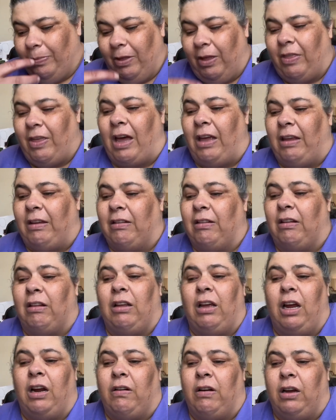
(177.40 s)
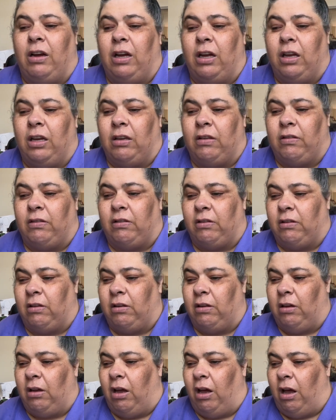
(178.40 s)
That is lyrics
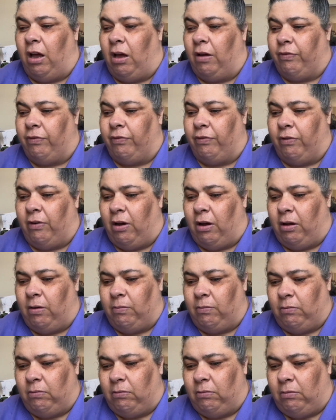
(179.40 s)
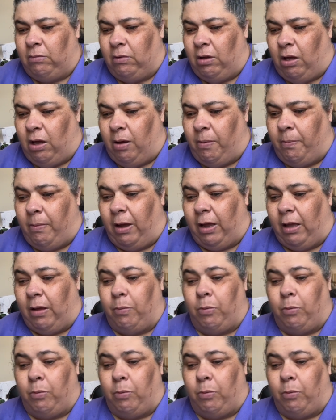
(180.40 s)
from Michael